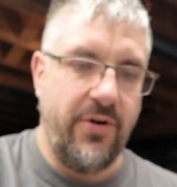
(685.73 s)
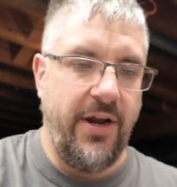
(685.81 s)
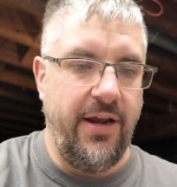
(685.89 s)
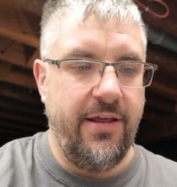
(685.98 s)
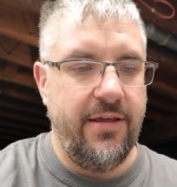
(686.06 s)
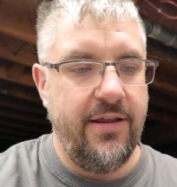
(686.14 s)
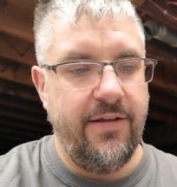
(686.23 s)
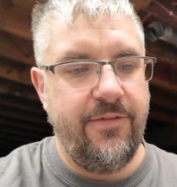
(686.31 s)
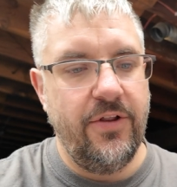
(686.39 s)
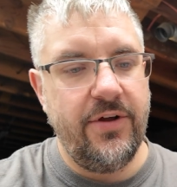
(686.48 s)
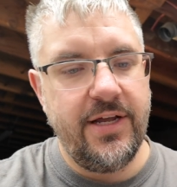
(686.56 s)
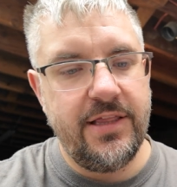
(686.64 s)
Green. And if
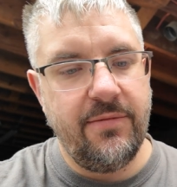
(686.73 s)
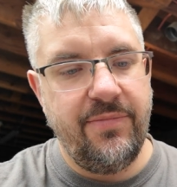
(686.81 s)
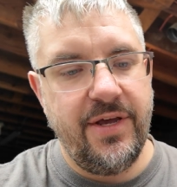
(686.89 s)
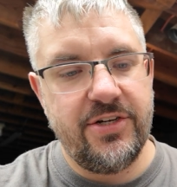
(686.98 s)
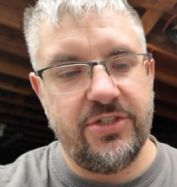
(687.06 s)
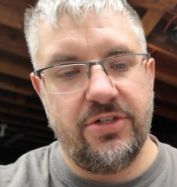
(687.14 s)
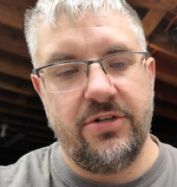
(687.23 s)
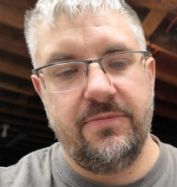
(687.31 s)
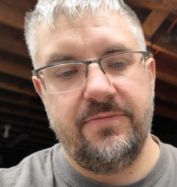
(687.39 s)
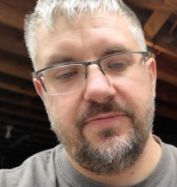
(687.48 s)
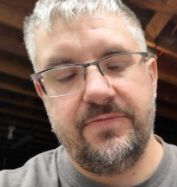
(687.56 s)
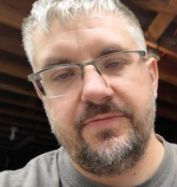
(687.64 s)
you look at the picture
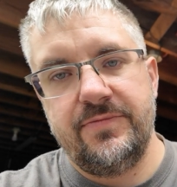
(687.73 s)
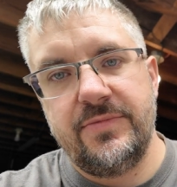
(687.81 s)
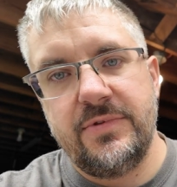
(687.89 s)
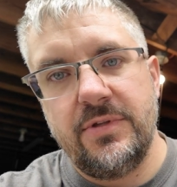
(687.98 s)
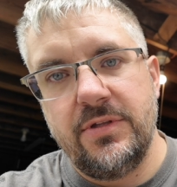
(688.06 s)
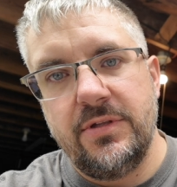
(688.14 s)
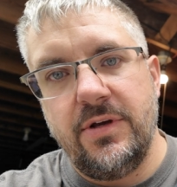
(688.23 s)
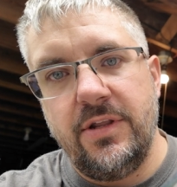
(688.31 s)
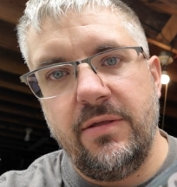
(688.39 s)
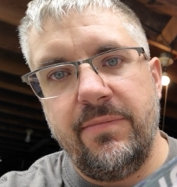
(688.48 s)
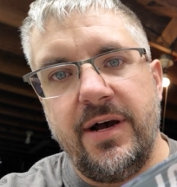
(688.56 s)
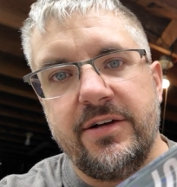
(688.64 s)
on
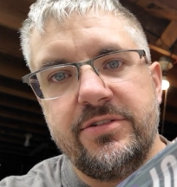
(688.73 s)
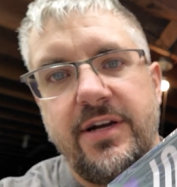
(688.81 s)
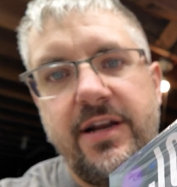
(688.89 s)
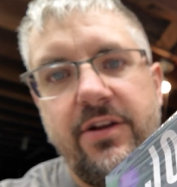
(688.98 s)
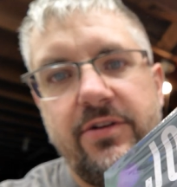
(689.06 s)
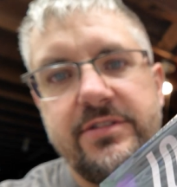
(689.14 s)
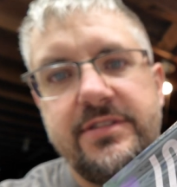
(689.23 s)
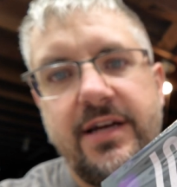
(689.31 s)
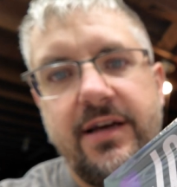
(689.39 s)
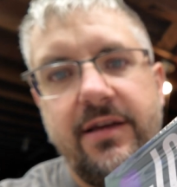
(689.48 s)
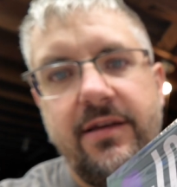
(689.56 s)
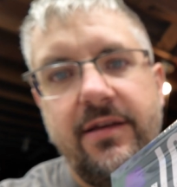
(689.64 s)
the box, right, I know it's
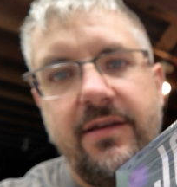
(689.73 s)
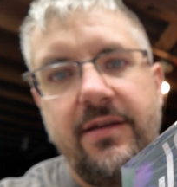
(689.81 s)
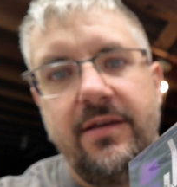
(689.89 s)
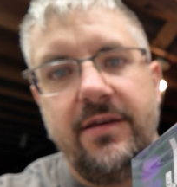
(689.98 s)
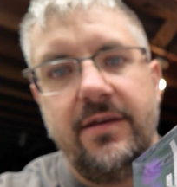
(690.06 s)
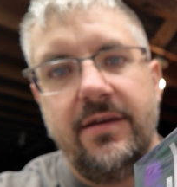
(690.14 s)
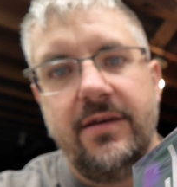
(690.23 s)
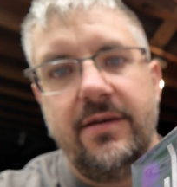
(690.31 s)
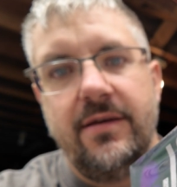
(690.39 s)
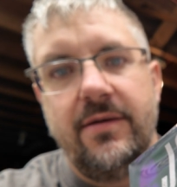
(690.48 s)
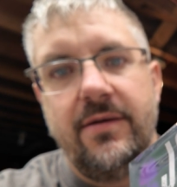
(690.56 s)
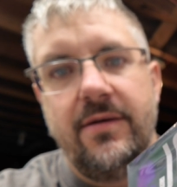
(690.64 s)
not
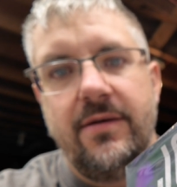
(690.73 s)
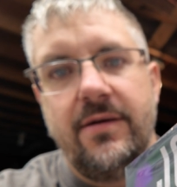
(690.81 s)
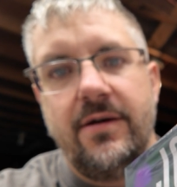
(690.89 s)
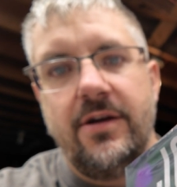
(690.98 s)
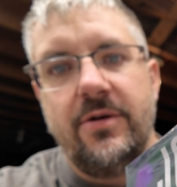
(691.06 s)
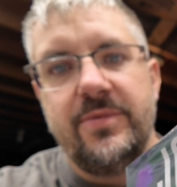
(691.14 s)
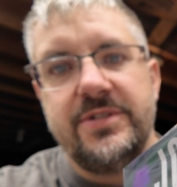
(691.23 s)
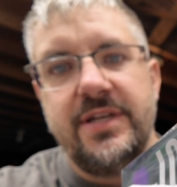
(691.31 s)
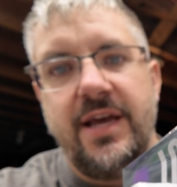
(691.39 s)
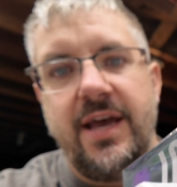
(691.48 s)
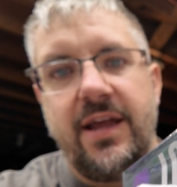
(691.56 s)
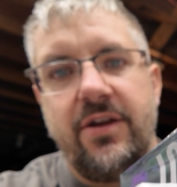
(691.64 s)

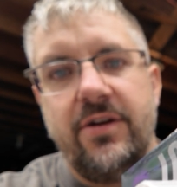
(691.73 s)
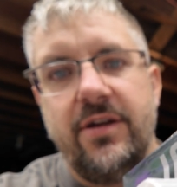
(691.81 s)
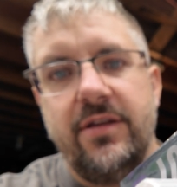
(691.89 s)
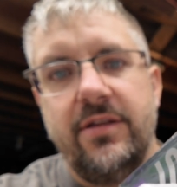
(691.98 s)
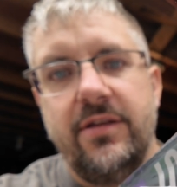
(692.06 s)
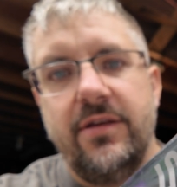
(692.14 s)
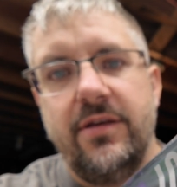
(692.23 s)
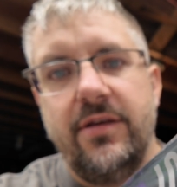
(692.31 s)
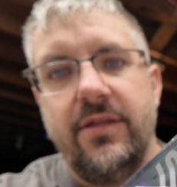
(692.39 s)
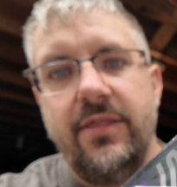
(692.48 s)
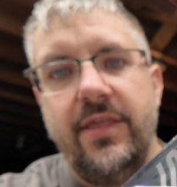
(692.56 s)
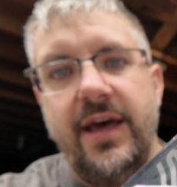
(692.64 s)
100% accurate.
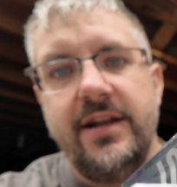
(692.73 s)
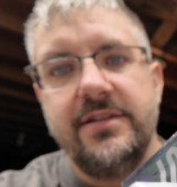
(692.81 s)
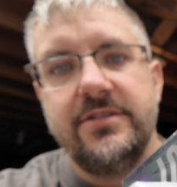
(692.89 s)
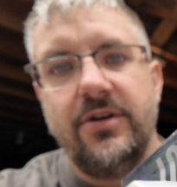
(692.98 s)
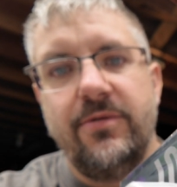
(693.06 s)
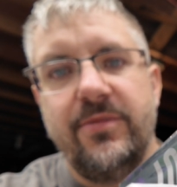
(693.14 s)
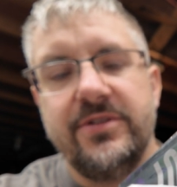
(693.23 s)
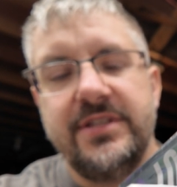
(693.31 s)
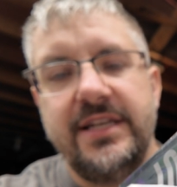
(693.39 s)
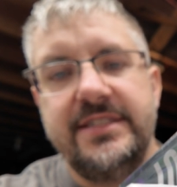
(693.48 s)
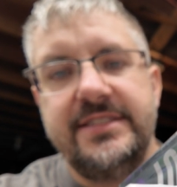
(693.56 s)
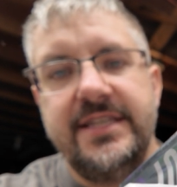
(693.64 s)
That is almost
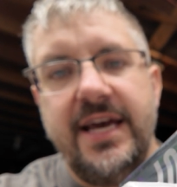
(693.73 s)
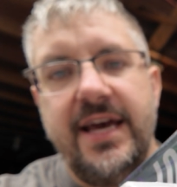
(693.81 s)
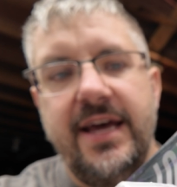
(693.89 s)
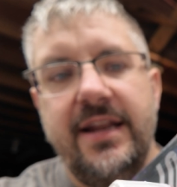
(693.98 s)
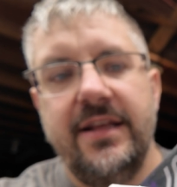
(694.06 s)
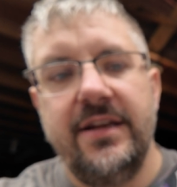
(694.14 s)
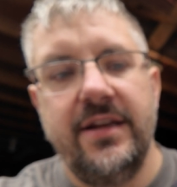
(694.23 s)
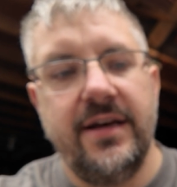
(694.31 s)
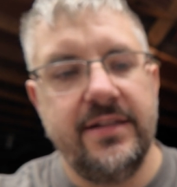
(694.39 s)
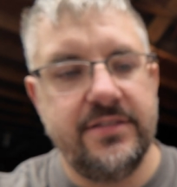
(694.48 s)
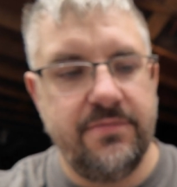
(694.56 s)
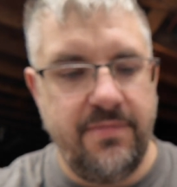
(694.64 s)
a dead
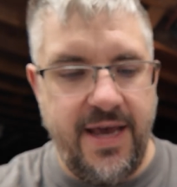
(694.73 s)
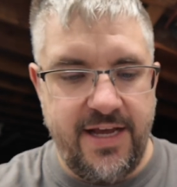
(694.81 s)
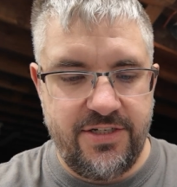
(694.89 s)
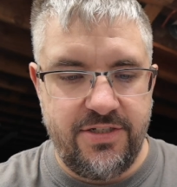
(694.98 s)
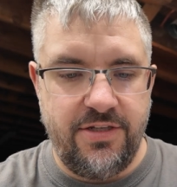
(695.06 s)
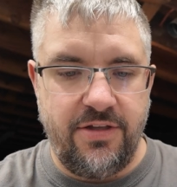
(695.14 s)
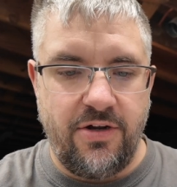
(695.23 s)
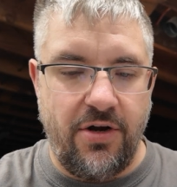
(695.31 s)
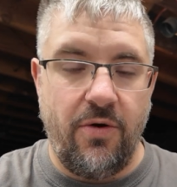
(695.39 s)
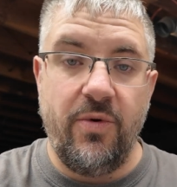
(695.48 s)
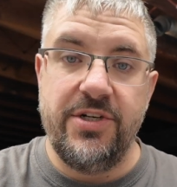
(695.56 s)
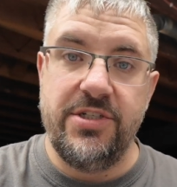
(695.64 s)
nuts match to the
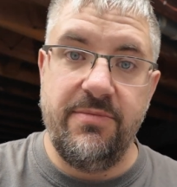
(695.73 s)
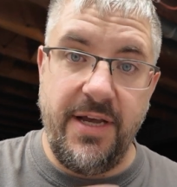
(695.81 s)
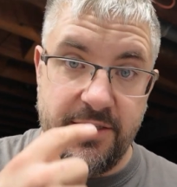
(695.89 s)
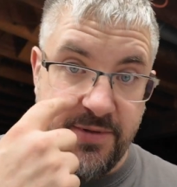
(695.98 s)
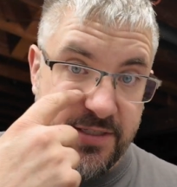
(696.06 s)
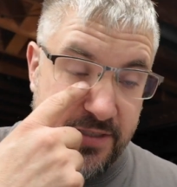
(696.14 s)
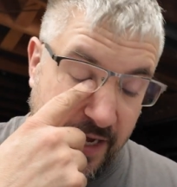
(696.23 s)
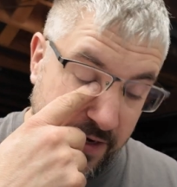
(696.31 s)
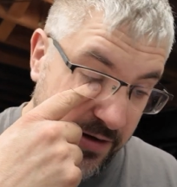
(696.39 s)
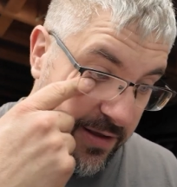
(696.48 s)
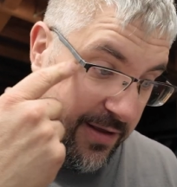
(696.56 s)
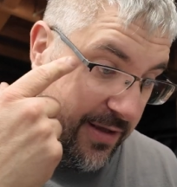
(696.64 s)
car, which makes me
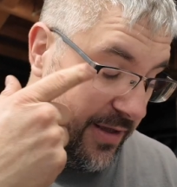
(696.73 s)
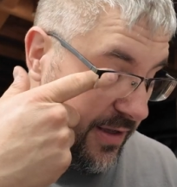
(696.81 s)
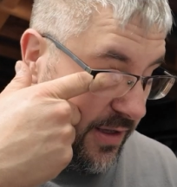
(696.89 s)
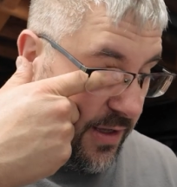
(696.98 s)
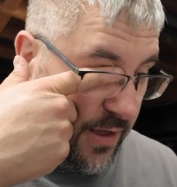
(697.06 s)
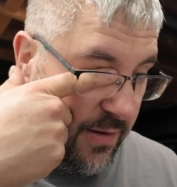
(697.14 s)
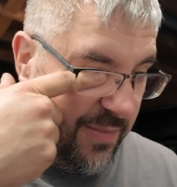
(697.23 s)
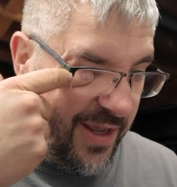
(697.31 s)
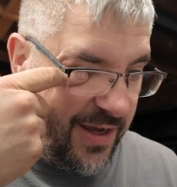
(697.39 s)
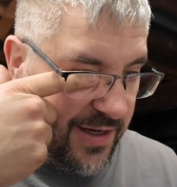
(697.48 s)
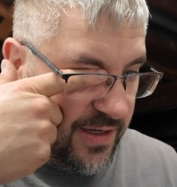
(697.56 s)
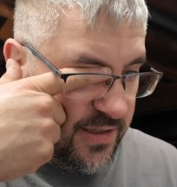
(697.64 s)
excited
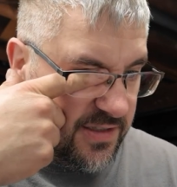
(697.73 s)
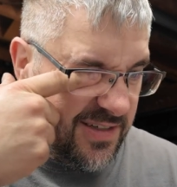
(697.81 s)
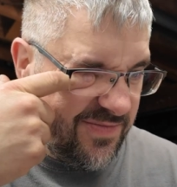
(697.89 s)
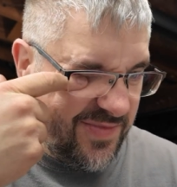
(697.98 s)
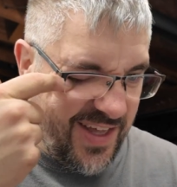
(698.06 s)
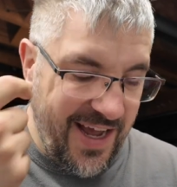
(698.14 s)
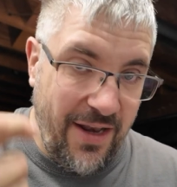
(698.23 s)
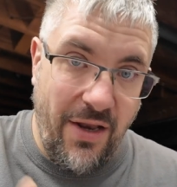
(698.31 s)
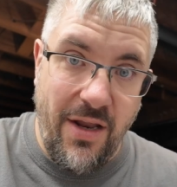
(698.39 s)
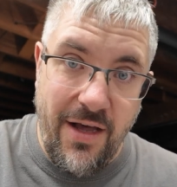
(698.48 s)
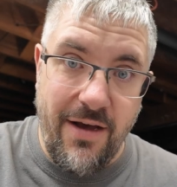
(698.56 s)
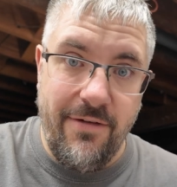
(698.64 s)
because I
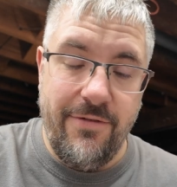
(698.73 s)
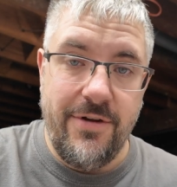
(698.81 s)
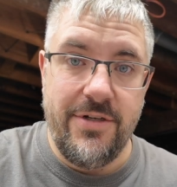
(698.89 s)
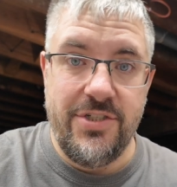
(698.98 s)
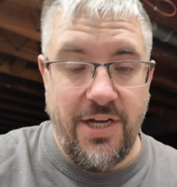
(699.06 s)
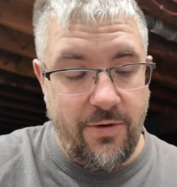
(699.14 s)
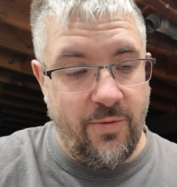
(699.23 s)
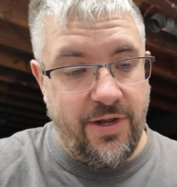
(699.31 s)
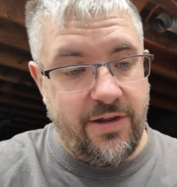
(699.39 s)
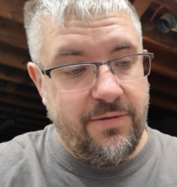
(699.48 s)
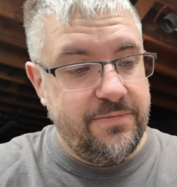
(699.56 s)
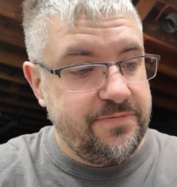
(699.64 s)
love John
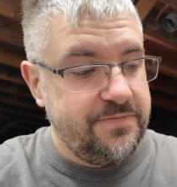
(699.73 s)
Wick.